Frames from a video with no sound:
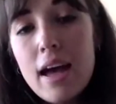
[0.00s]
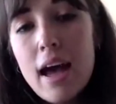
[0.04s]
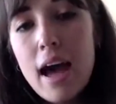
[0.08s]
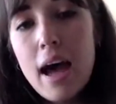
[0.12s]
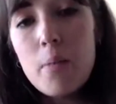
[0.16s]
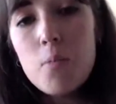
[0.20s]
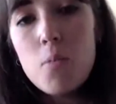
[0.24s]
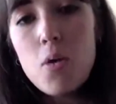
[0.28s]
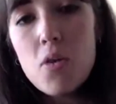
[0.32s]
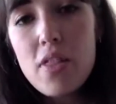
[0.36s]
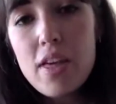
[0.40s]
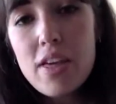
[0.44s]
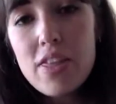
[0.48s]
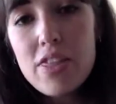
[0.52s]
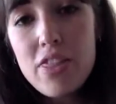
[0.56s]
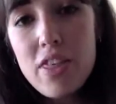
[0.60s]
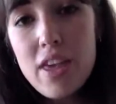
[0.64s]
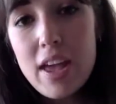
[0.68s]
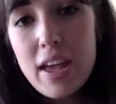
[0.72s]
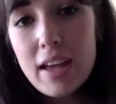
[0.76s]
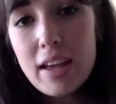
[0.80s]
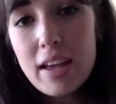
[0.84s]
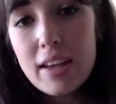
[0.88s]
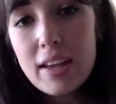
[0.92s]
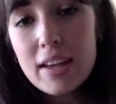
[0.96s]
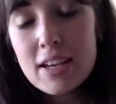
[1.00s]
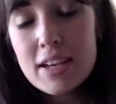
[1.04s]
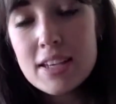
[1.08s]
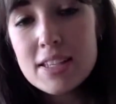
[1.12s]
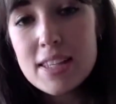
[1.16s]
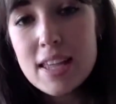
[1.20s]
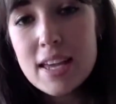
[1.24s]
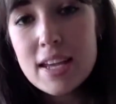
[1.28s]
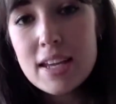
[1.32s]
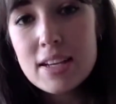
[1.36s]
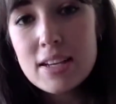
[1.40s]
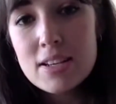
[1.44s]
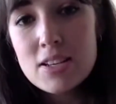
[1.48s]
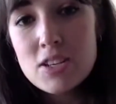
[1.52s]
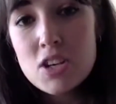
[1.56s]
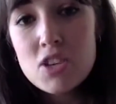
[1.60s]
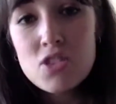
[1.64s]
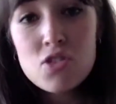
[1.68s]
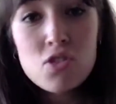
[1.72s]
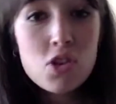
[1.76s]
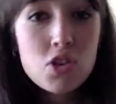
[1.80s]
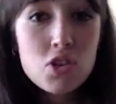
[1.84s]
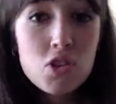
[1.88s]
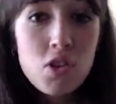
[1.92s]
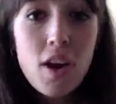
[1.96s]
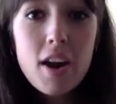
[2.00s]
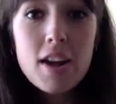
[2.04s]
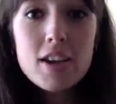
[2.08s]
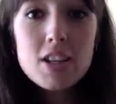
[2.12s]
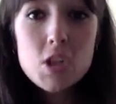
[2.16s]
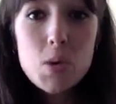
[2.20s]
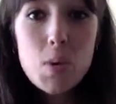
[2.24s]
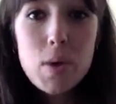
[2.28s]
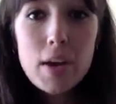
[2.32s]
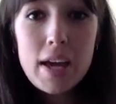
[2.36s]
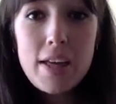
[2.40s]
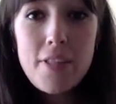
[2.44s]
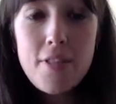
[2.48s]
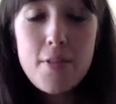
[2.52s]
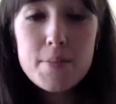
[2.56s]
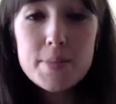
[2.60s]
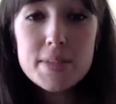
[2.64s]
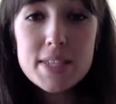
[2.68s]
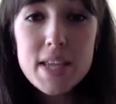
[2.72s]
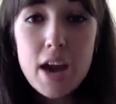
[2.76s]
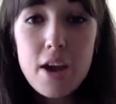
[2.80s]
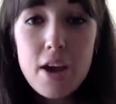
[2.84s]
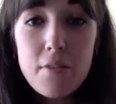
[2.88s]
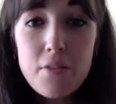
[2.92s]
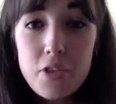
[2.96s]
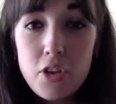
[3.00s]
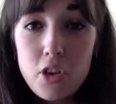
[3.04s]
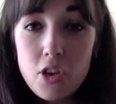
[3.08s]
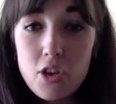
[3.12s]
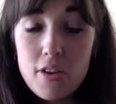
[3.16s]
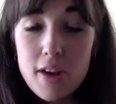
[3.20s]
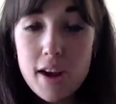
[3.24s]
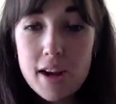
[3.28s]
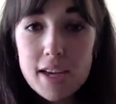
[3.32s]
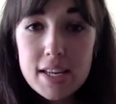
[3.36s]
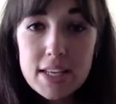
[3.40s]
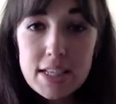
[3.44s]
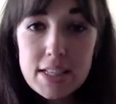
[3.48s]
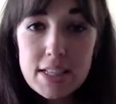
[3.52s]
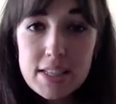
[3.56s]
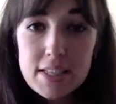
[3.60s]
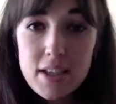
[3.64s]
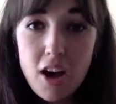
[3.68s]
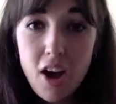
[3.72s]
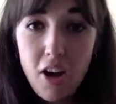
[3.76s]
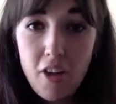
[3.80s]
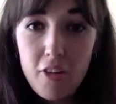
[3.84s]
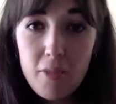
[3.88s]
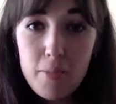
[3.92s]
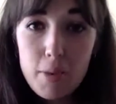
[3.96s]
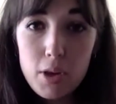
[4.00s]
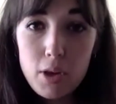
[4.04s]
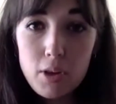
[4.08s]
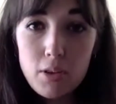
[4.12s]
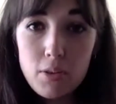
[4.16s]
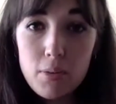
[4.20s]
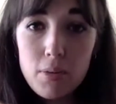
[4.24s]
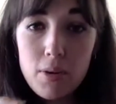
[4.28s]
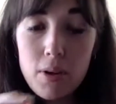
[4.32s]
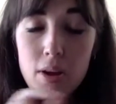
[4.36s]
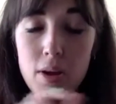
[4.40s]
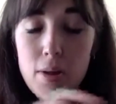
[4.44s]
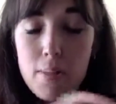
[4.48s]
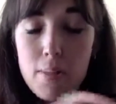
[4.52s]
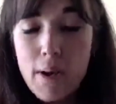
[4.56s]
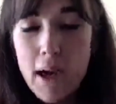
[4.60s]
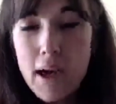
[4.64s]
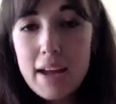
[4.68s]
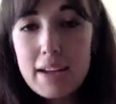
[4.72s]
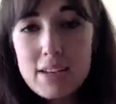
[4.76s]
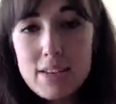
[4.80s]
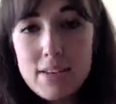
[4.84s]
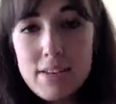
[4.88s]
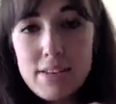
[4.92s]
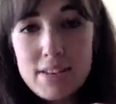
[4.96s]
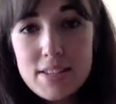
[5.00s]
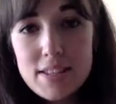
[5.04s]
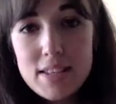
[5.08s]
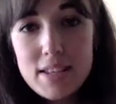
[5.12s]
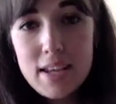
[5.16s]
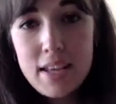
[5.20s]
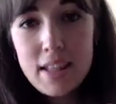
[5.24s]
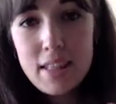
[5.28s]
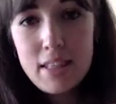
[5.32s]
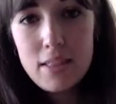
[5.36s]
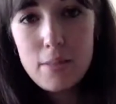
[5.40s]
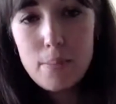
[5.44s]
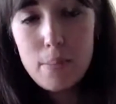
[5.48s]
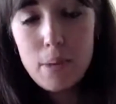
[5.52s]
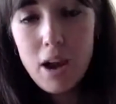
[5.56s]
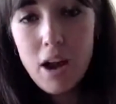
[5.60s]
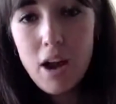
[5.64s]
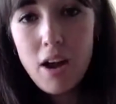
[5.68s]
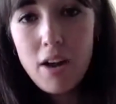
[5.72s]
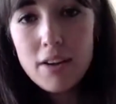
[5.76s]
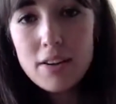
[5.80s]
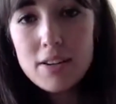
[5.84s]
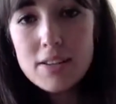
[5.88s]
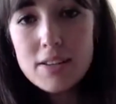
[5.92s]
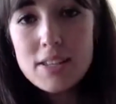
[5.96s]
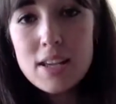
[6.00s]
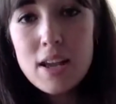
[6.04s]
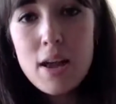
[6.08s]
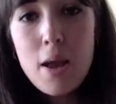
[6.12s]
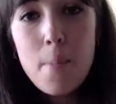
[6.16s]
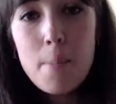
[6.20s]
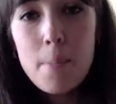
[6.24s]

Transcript: And what they think, because they tried doing it themselves and creating these half moon patterns in the plants,